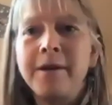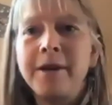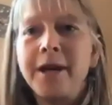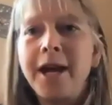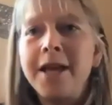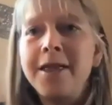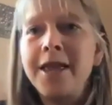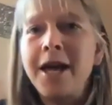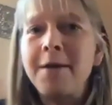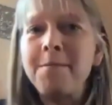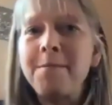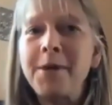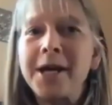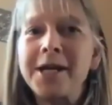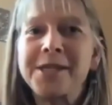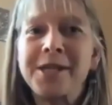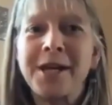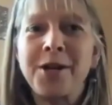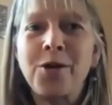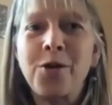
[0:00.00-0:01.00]
And then because
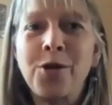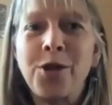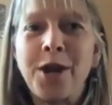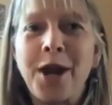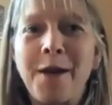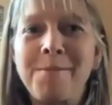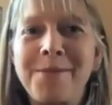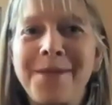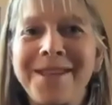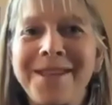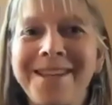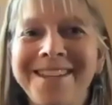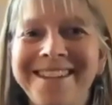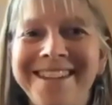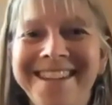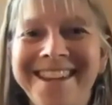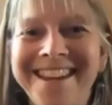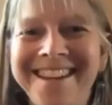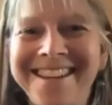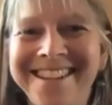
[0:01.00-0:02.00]
I know that I'm
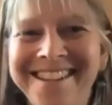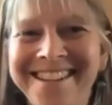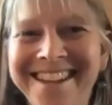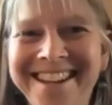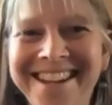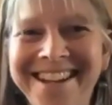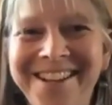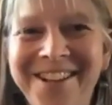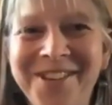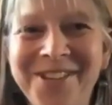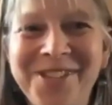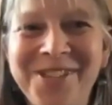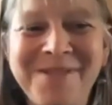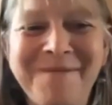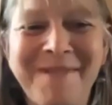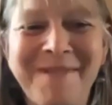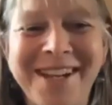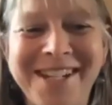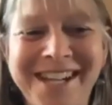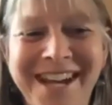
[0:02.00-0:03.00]
getting close to
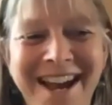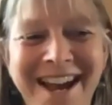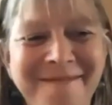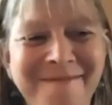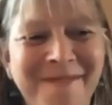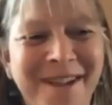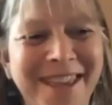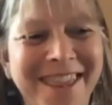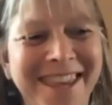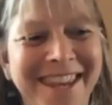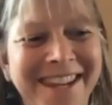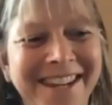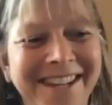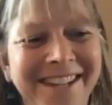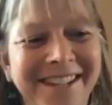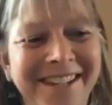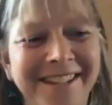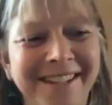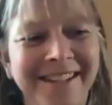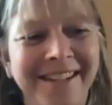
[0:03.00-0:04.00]
my time, I think
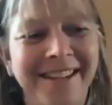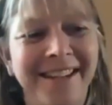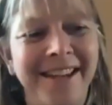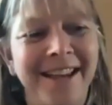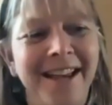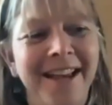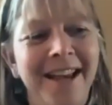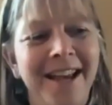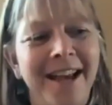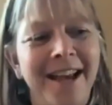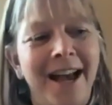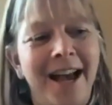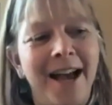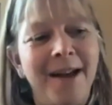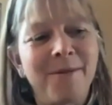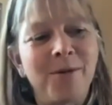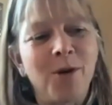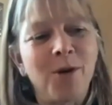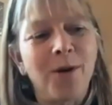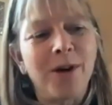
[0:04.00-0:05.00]

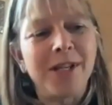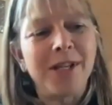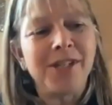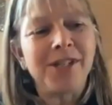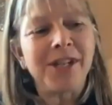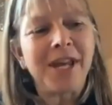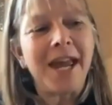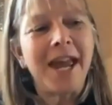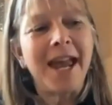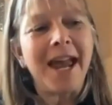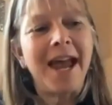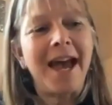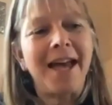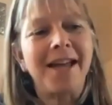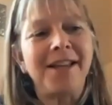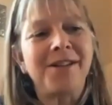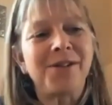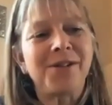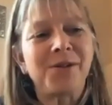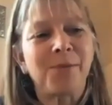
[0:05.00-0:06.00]
I'm going to
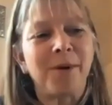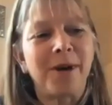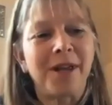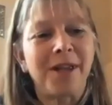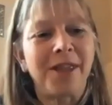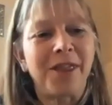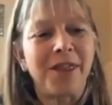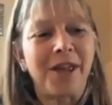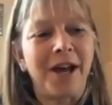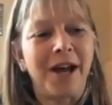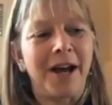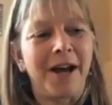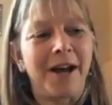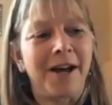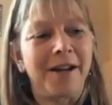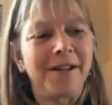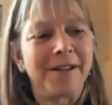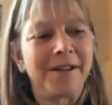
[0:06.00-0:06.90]
end with a